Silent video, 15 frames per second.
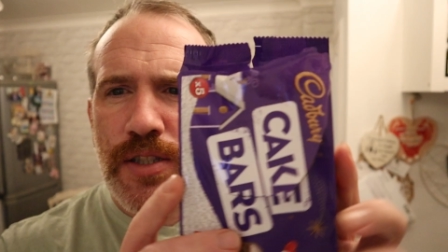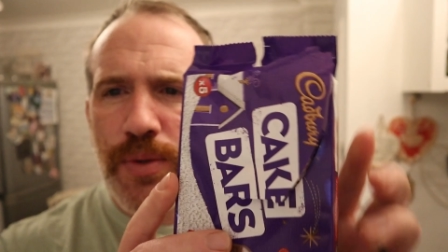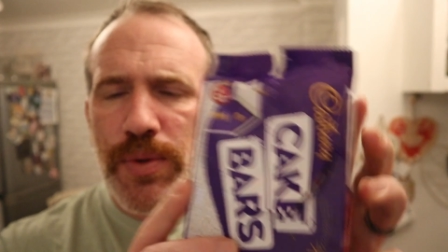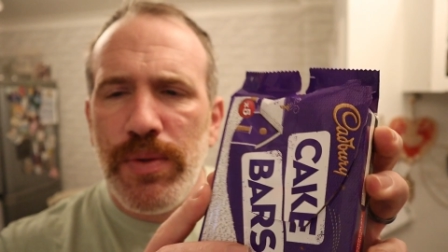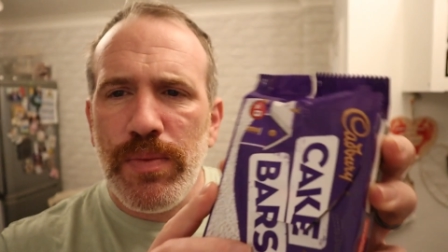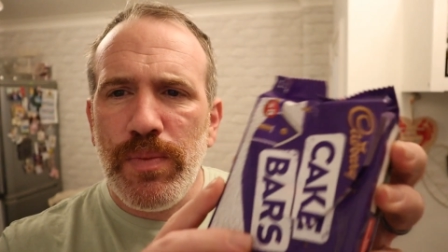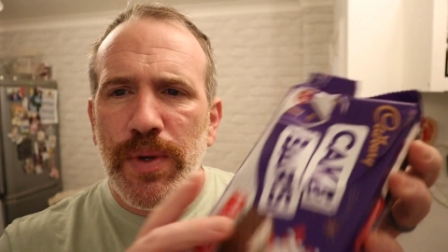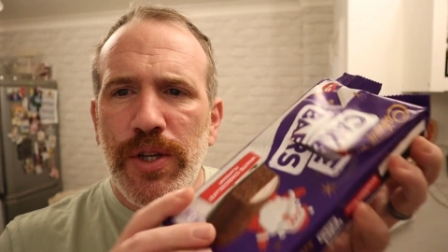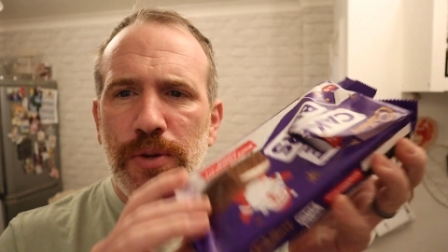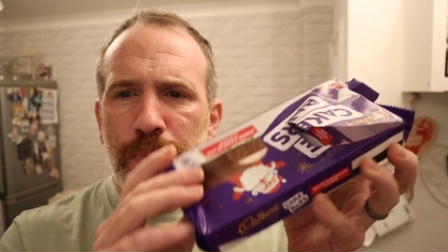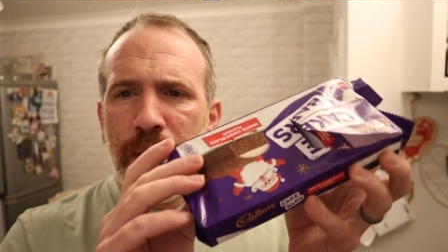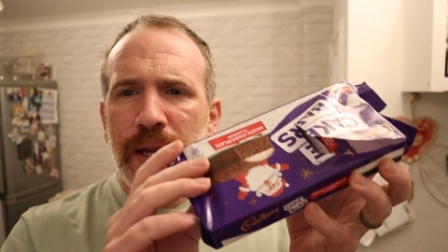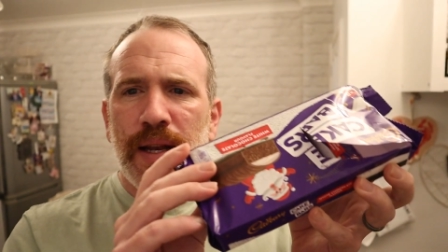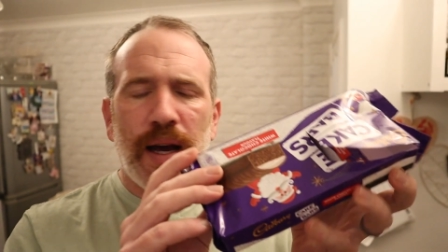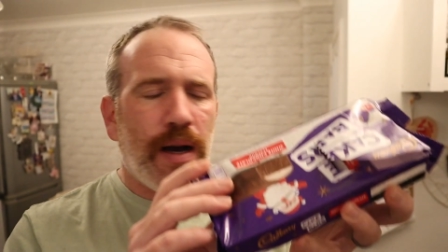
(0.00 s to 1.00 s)
So when you
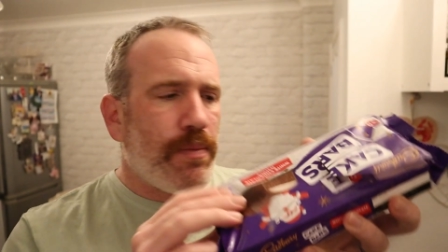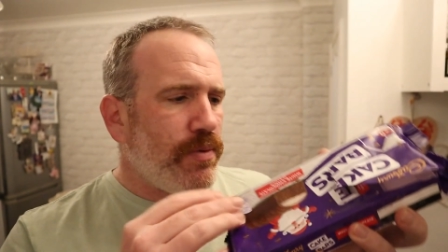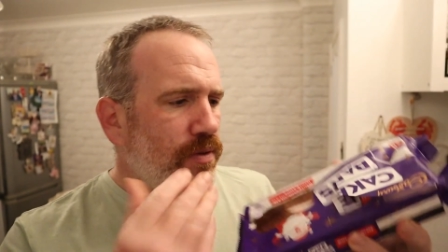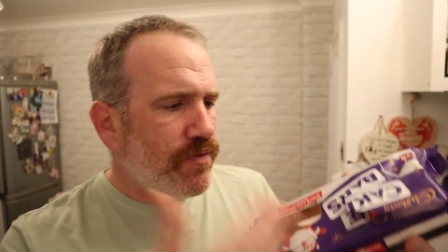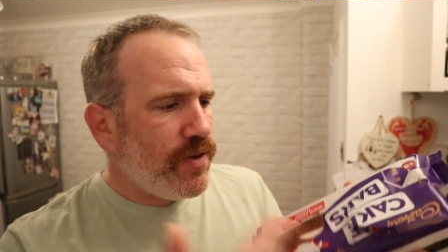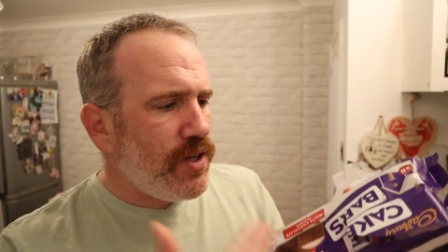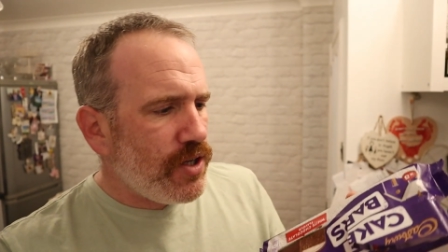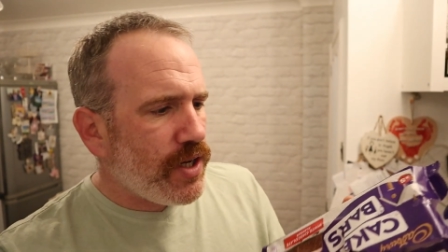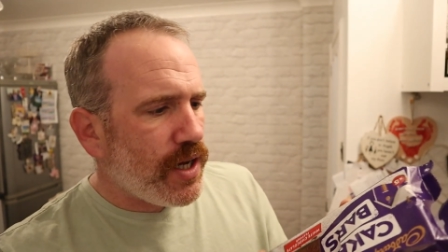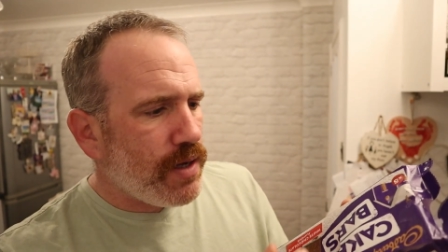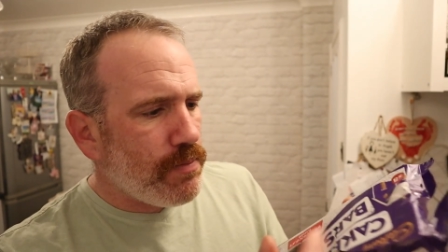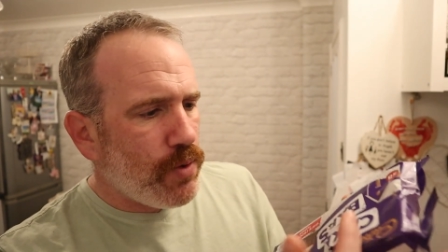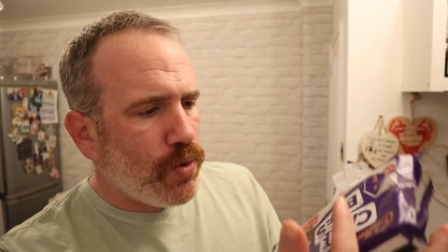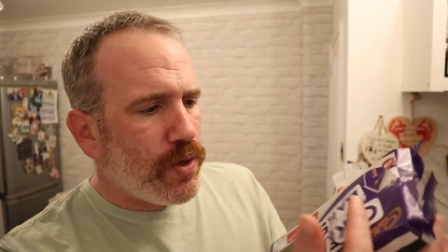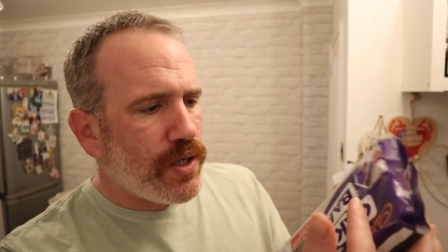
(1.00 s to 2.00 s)
pick that up, you think you're
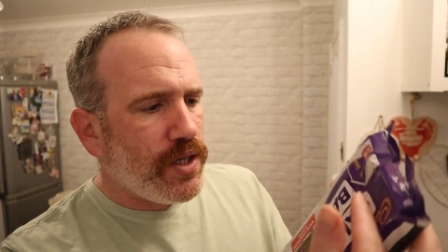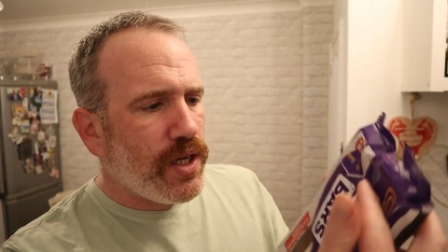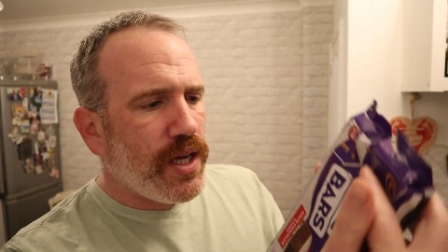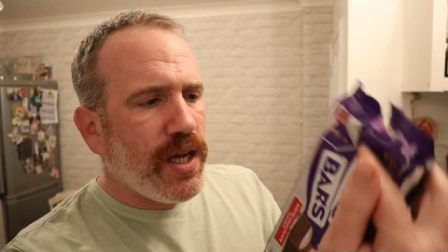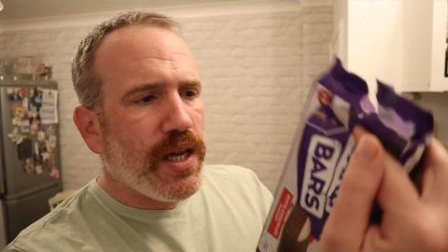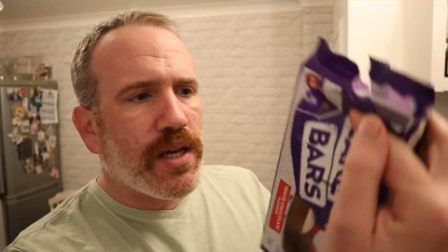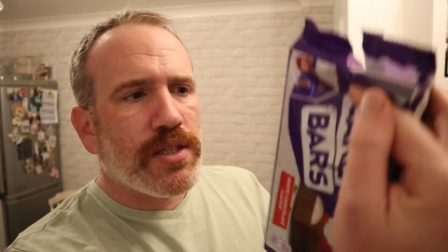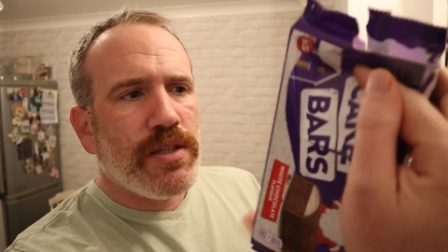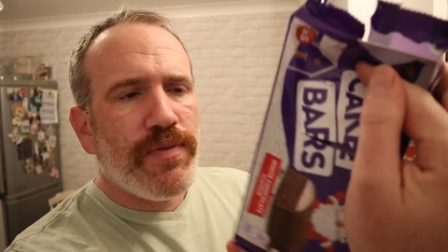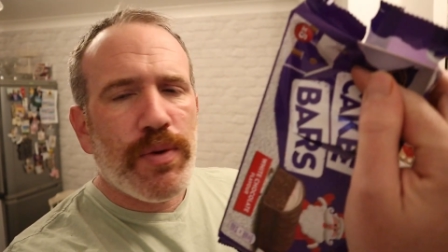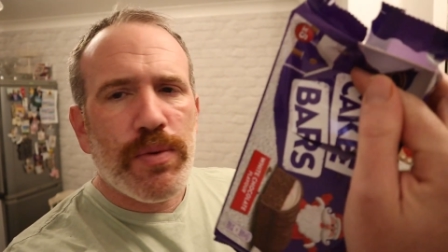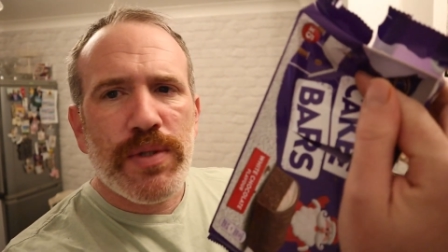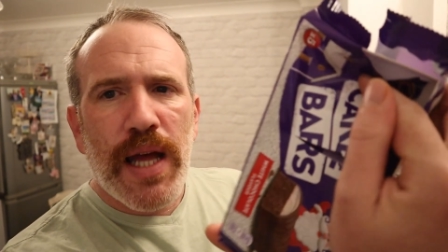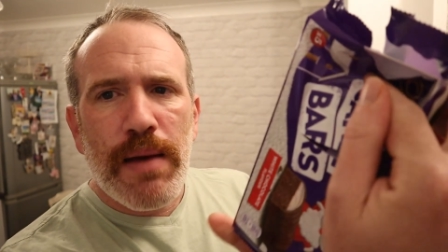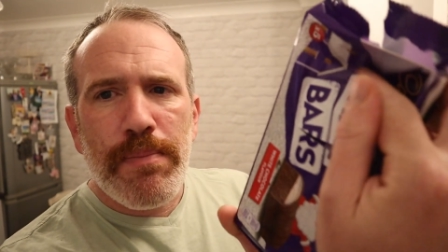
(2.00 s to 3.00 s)
getting more than you're getting, because if it
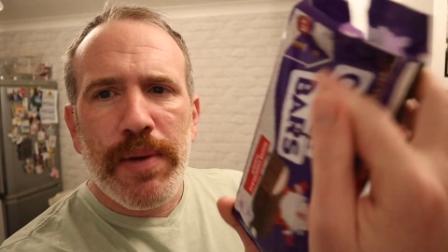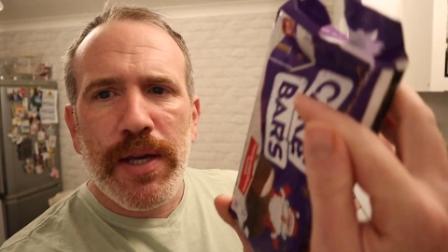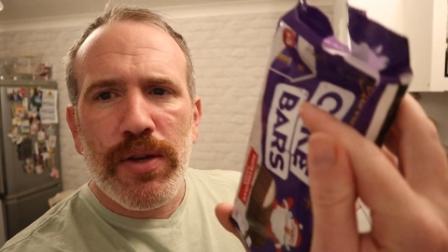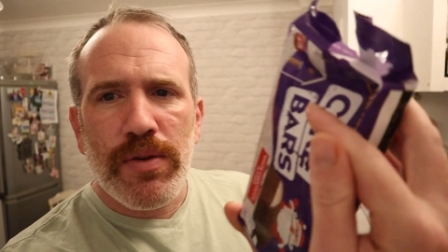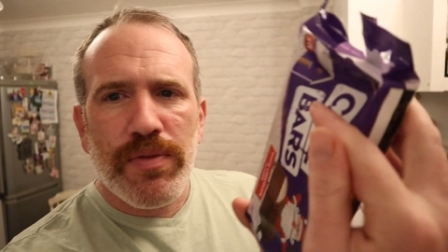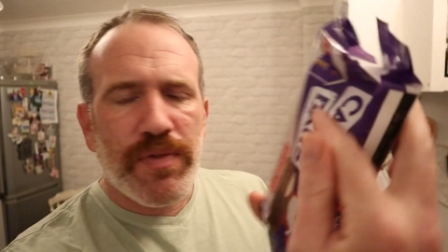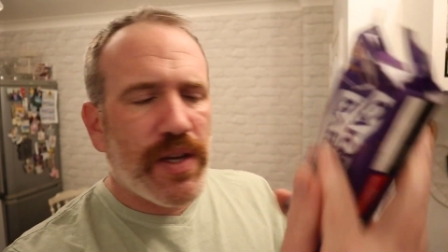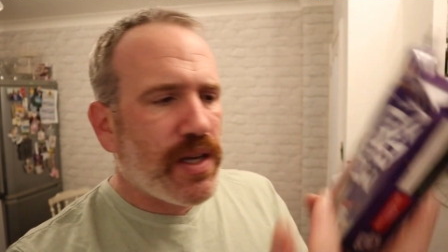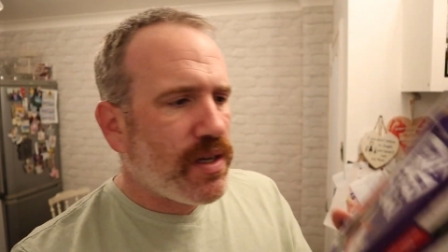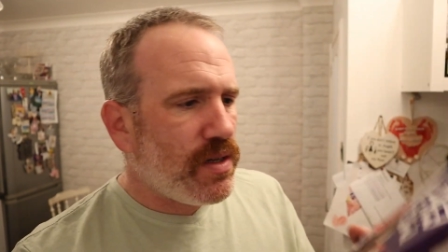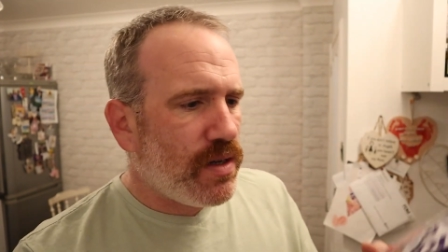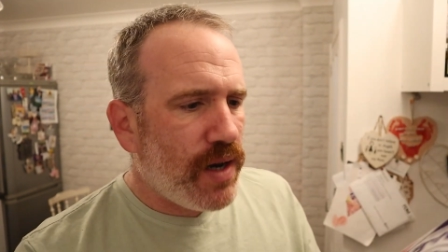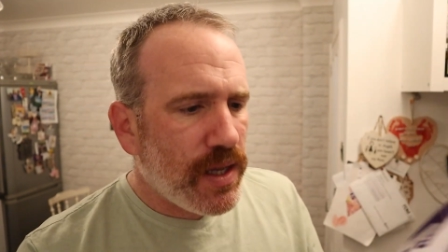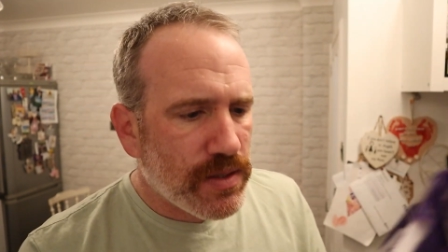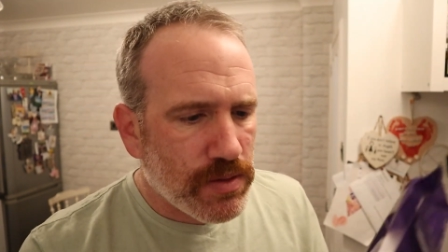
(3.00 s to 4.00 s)
was that big, you're thinking,
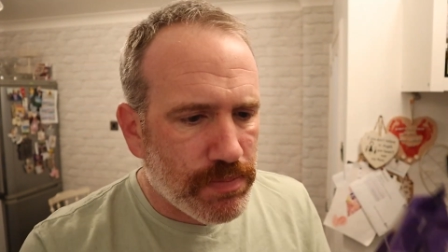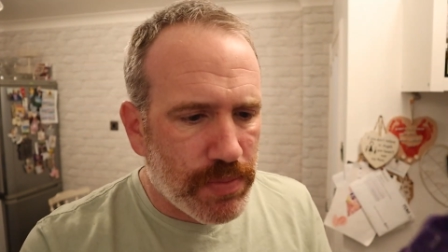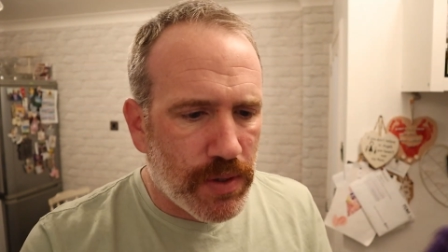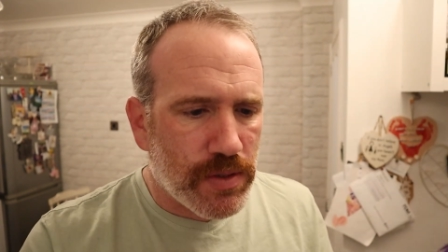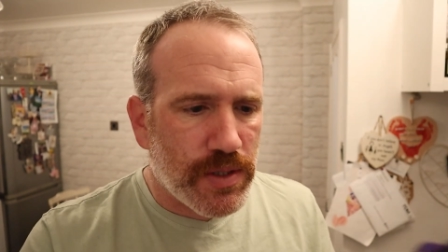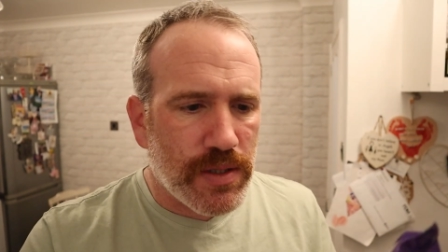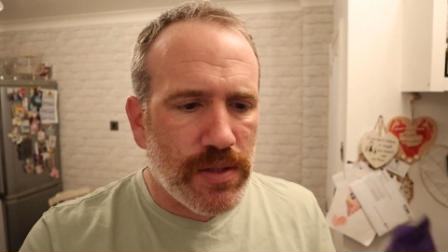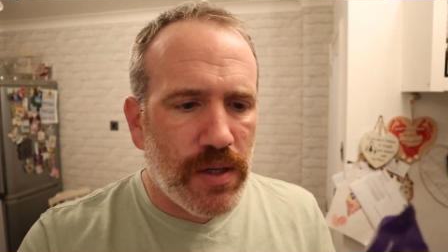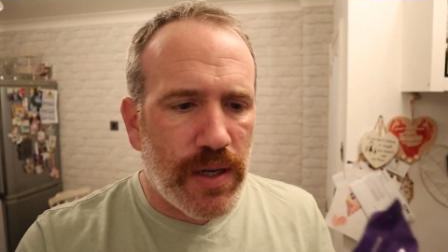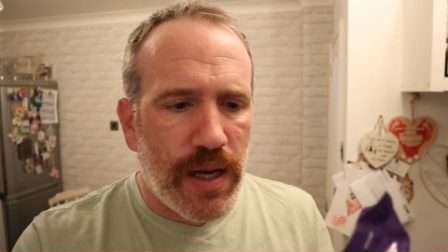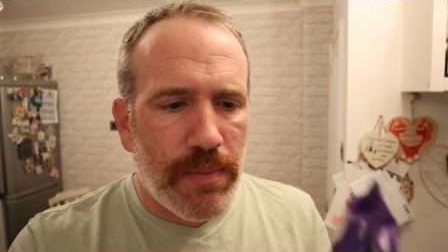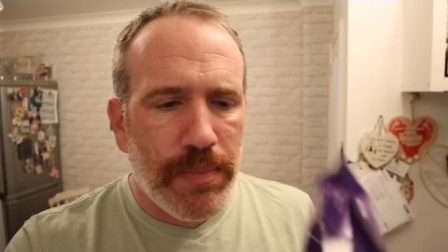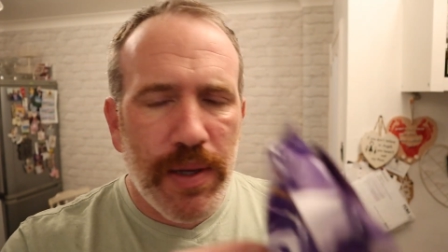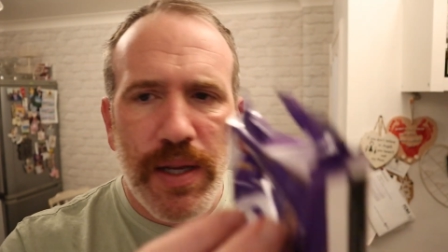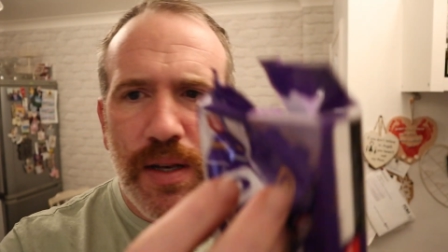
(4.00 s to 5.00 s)
oh, that box is not
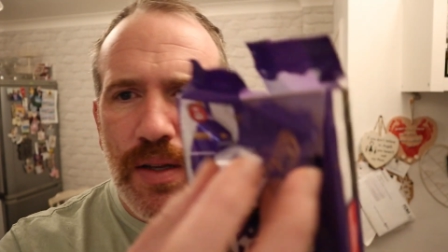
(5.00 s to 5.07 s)
that big.